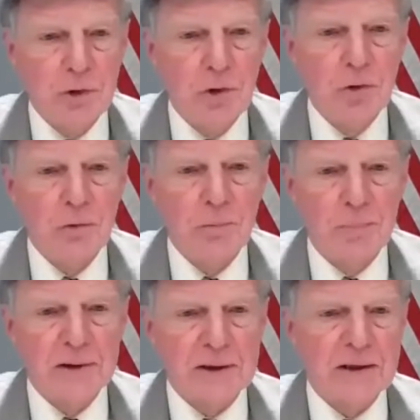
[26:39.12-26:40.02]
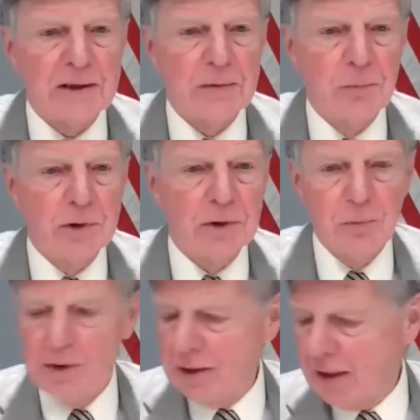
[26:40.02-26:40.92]
new business, which
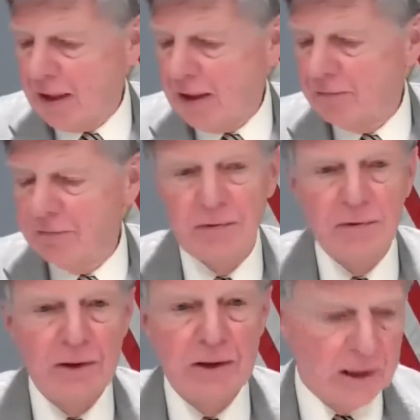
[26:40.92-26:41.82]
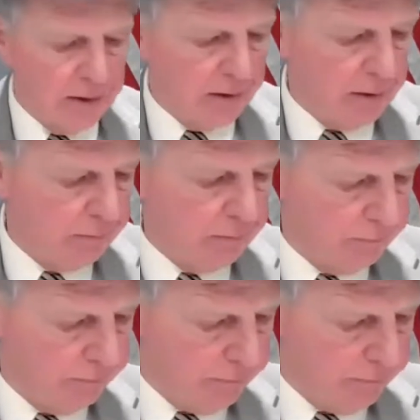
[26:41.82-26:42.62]
we have none.